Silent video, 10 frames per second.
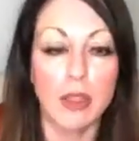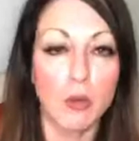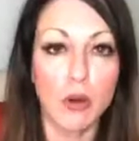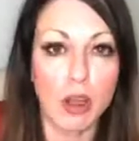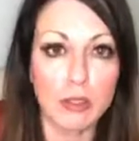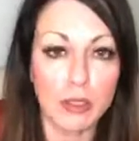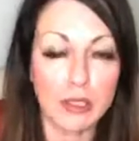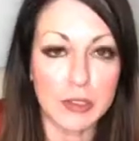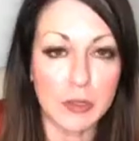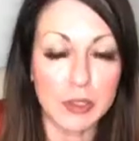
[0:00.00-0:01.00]
We're all
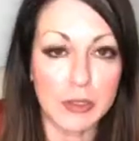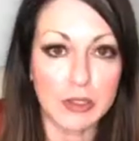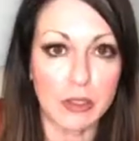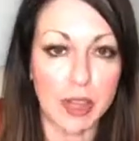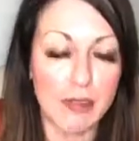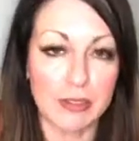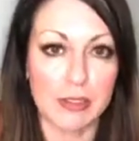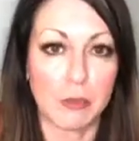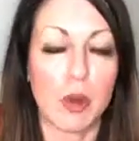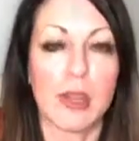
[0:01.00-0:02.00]
looking to increase our life in
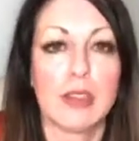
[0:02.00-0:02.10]
some way.